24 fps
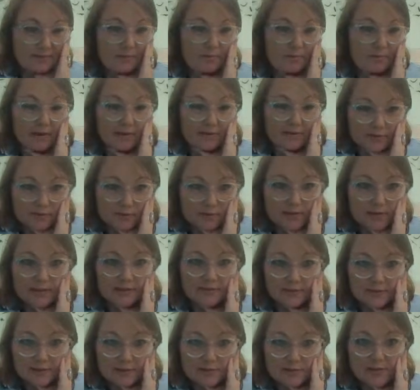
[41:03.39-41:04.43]
There are quite a few
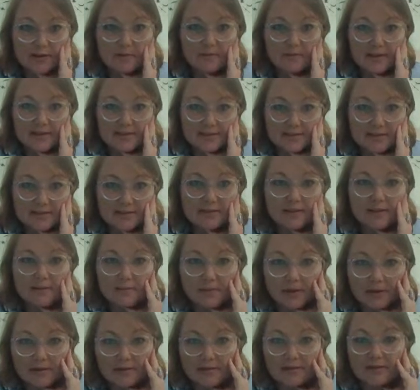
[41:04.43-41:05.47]
elephant trackways along
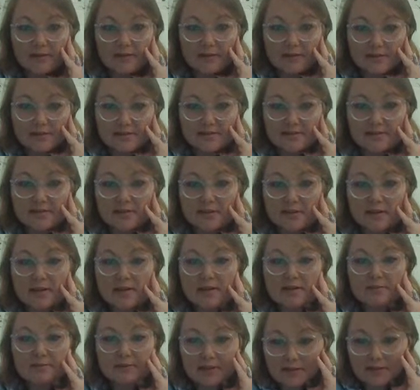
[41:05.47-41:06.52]
that part of the coast,
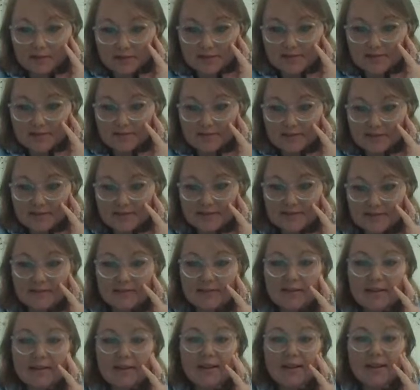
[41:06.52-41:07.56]

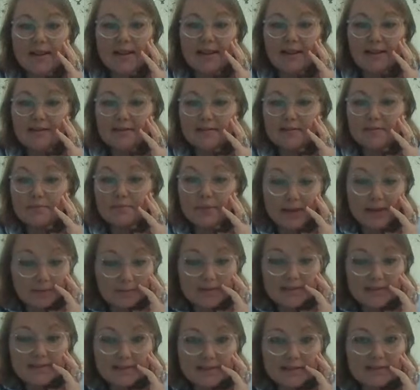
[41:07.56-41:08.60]
rhinoceros, and
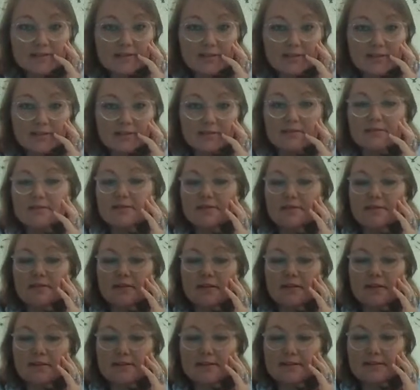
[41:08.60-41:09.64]
baby sea turtles in
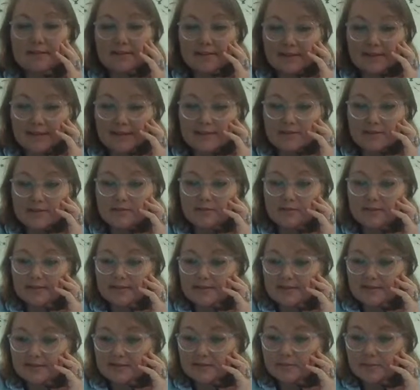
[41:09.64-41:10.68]
the last
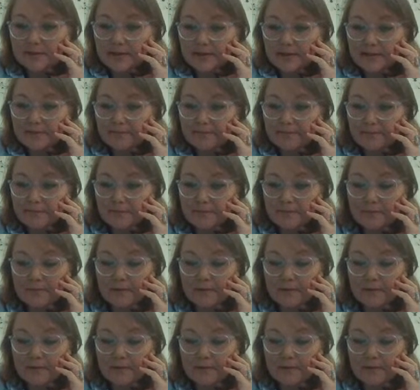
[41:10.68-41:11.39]
interglacial at Still Bay.